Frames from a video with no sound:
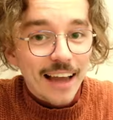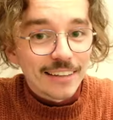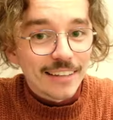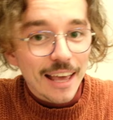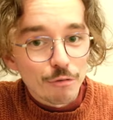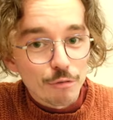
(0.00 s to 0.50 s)
and
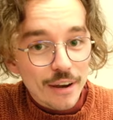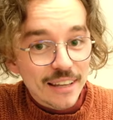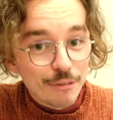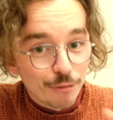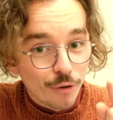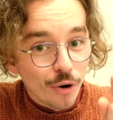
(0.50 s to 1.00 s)
get ready
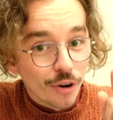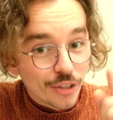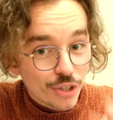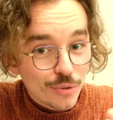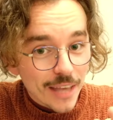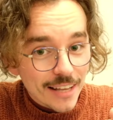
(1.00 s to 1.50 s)
for,
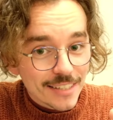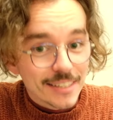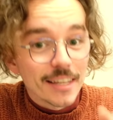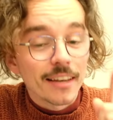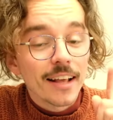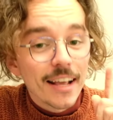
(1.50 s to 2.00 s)
you guessed it,